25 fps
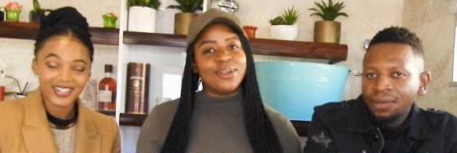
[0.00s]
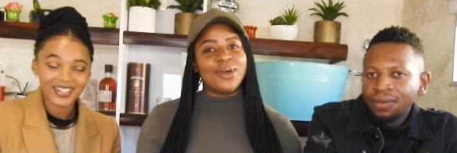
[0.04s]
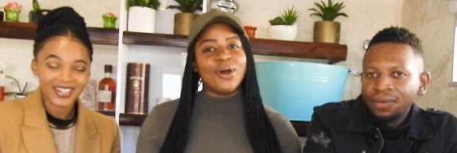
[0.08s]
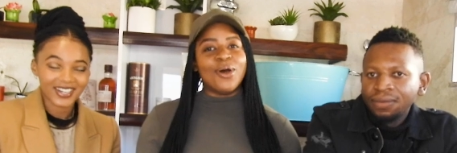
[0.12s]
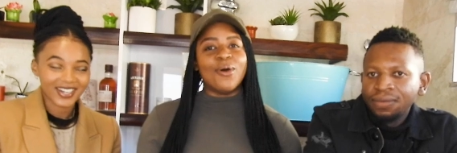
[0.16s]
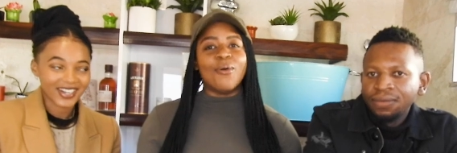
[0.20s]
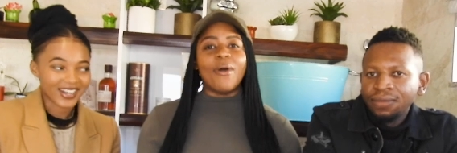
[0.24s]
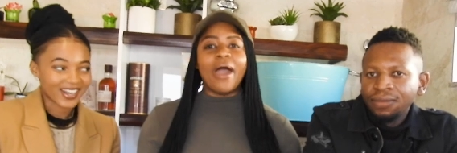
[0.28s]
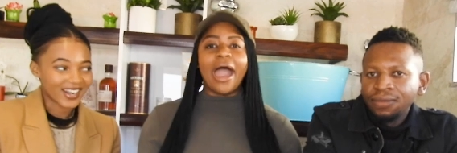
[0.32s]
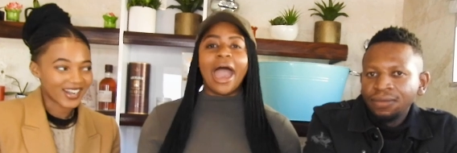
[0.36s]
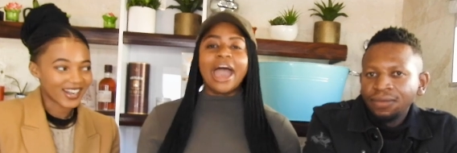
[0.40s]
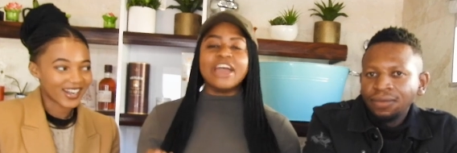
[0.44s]

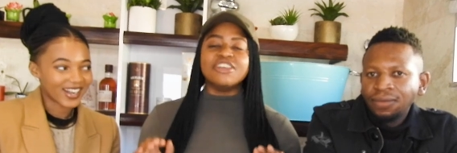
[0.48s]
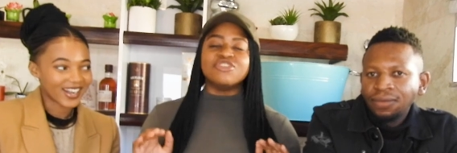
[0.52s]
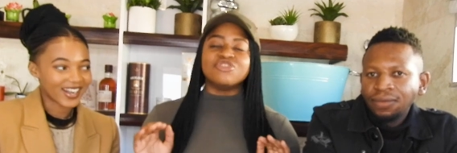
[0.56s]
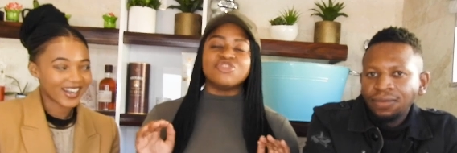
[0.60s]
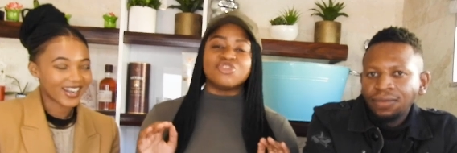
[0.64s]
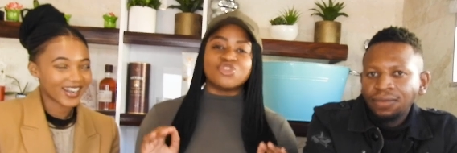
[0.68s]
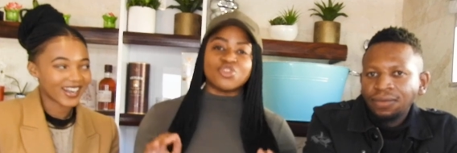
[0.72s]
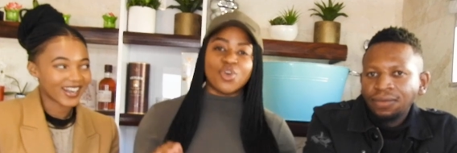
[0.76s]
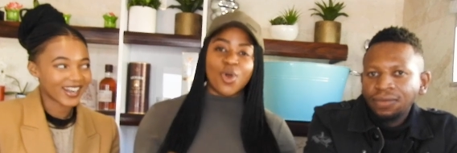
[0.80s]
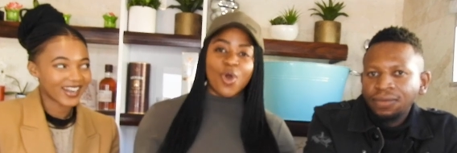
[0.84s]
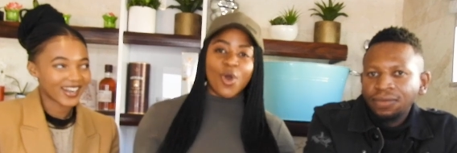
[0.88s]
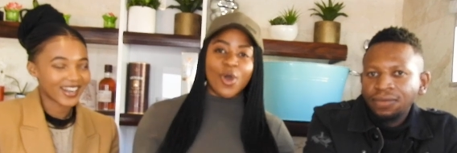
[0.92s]
Speaker 1: below and
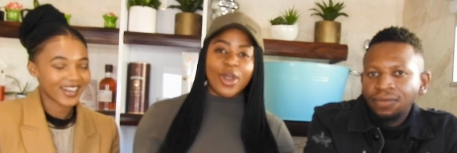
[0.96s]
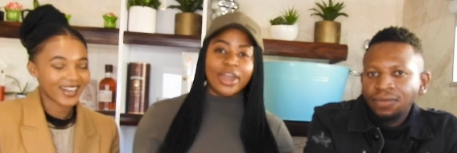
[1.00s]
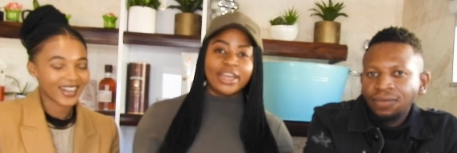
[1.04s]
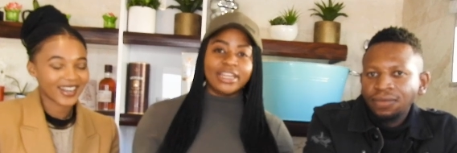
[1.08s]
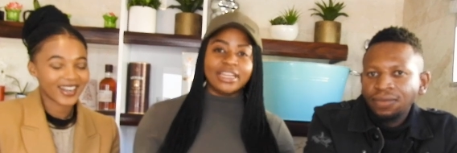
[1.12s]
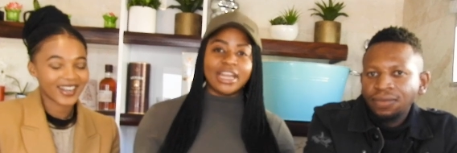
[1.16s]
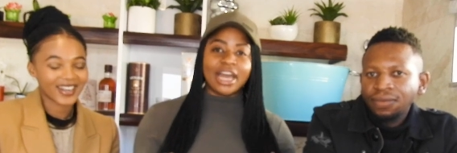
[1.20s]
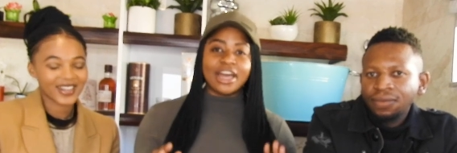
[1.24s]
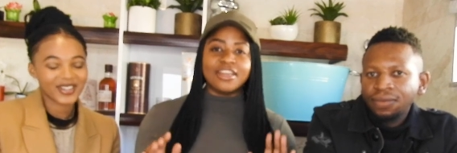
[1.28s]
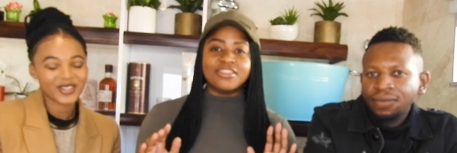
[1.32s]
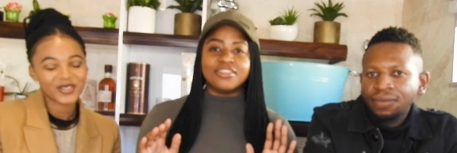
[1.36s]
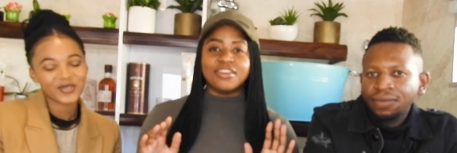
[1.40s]

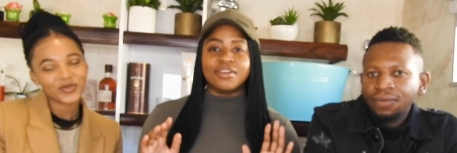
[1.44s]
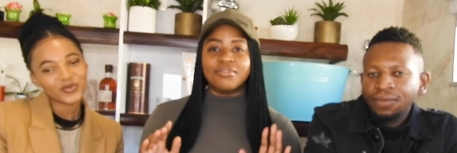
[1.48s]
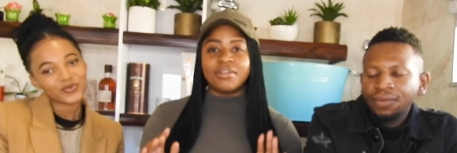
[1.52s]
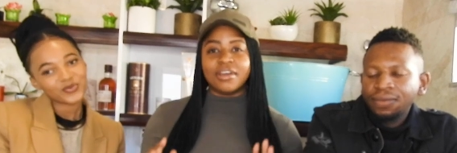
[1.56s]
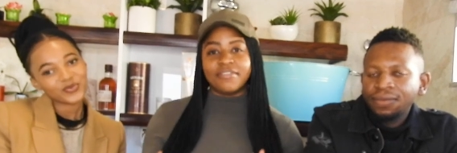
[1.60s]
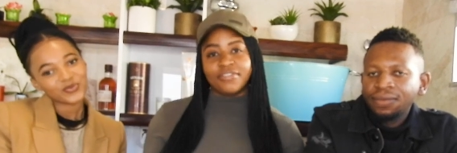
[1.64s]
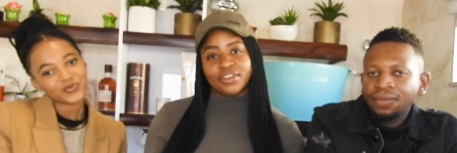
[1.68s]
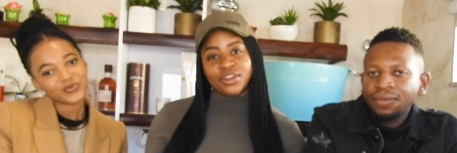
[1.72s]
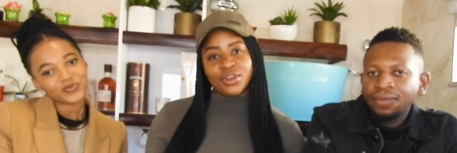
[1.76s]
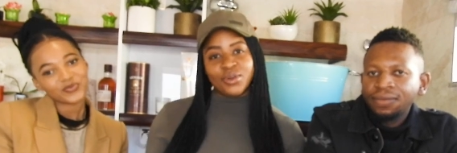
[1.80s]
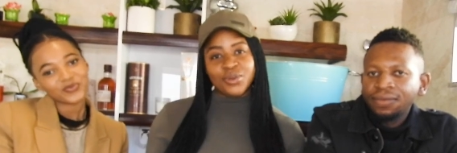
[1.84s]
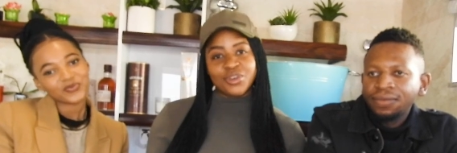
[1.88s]
join the
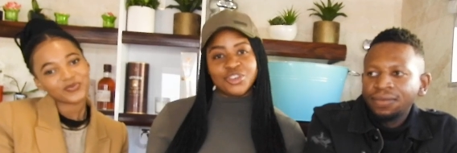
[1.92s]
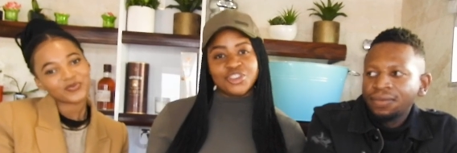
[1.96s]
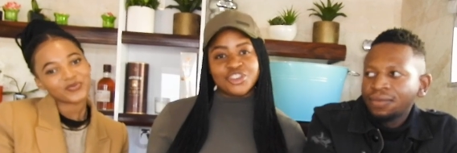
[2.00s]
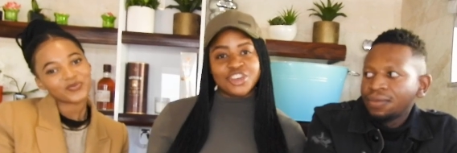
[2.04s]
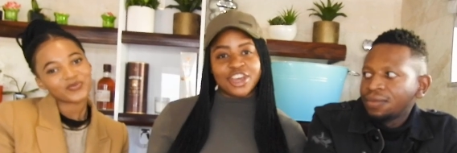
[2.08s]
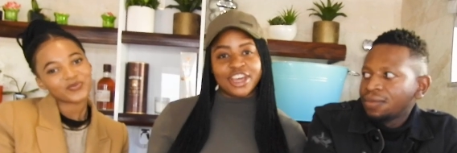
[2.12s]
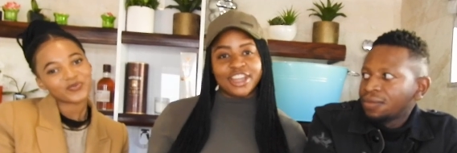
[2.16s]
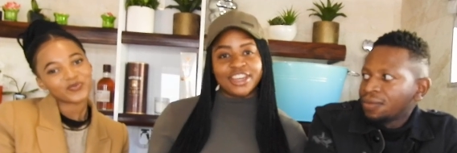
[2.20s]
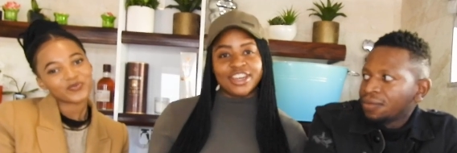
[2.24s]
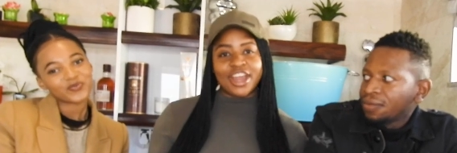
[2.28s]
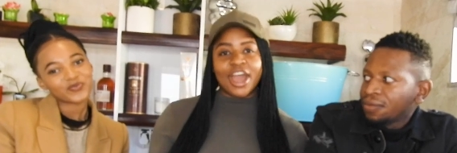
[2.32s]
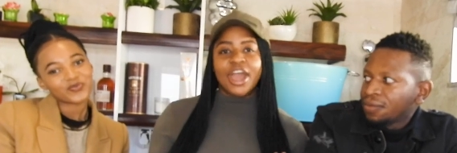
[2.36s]

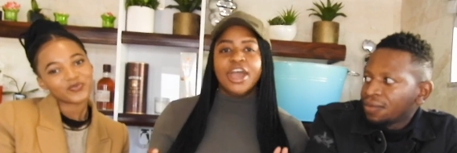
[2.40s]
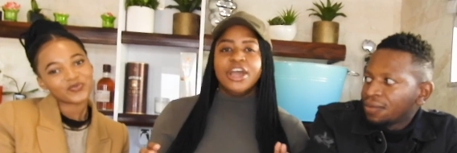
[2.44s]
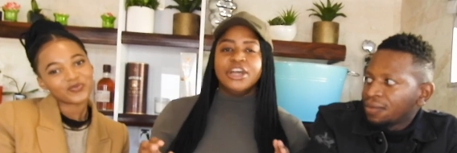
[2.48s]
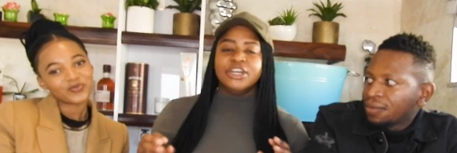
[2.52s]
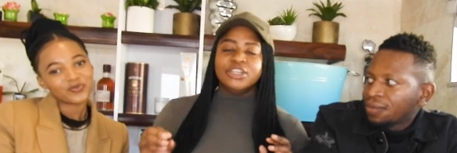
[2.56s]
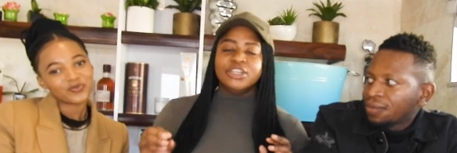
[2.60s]
revolution.